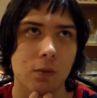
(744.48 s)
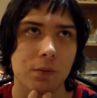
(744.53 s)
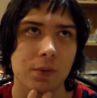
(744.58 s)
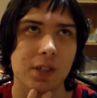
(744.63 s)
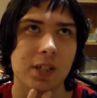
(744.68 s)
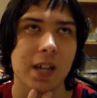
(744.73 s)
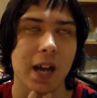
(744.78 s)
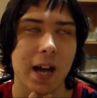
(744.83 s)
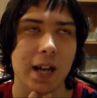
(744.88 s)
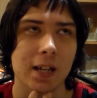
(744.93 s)

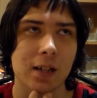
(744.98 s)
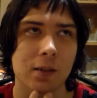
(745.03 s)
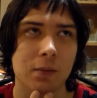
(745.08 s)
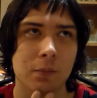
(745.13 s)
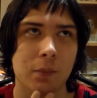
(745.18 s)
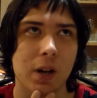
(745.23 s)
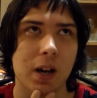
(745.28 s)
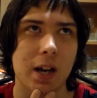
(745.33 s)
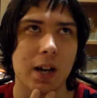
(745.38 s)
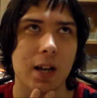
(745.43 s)

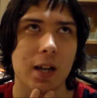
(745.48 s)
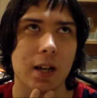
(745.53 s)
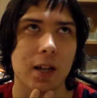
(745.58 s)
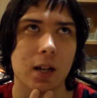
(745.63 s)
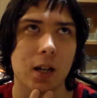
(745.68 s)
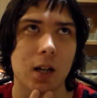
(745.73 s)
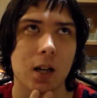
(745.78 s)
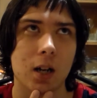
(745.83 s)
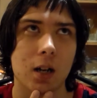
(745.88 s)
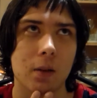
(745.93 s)
saddened
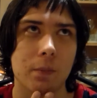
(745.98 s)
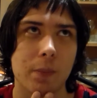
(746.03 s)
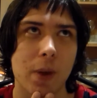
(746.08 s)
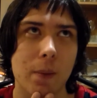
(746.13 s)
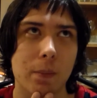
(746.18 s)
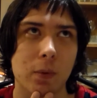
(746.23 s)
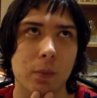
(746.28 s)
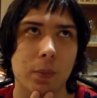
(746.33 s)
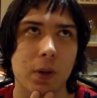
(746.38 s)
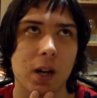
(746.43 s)
by
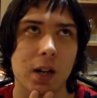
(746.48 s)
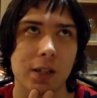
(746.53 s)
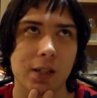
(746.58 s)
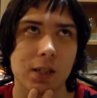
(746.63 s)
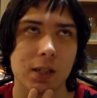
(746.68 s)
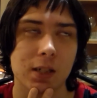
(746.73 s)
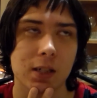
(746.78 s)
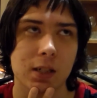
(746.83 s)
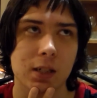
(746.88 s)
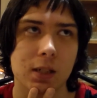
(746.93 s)
Pepper
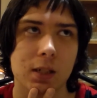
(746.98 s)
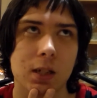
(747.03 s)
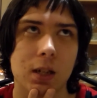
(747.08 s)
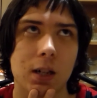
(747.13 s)
Potts's,